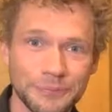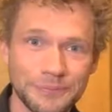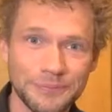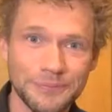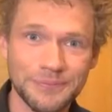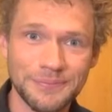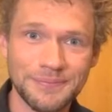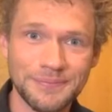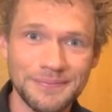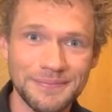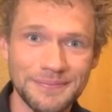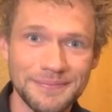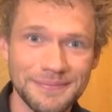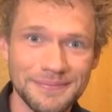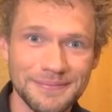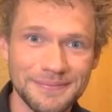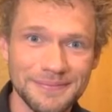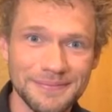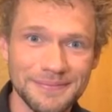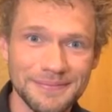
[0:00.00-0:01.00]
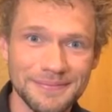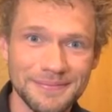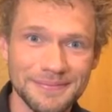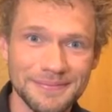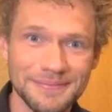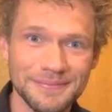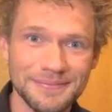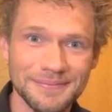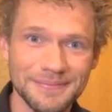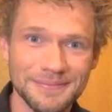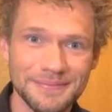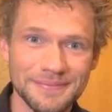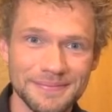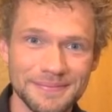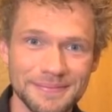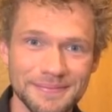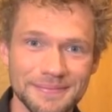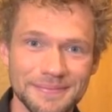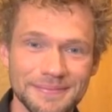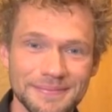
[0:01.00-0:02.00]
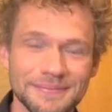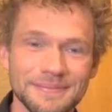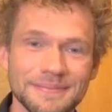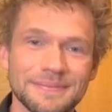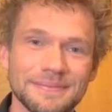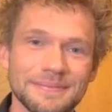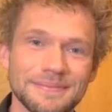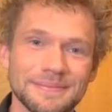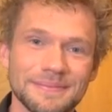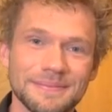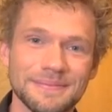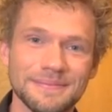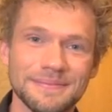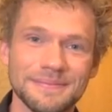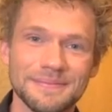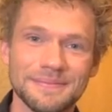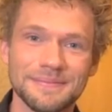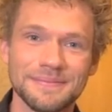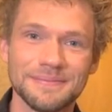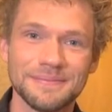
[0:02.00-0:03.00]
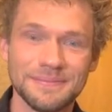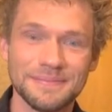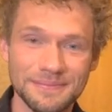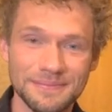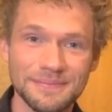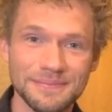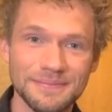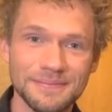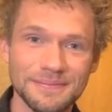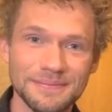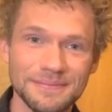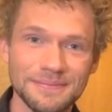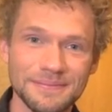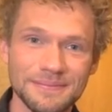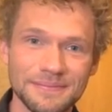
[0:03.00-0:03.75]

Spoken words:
No words are spoken by the person on screen.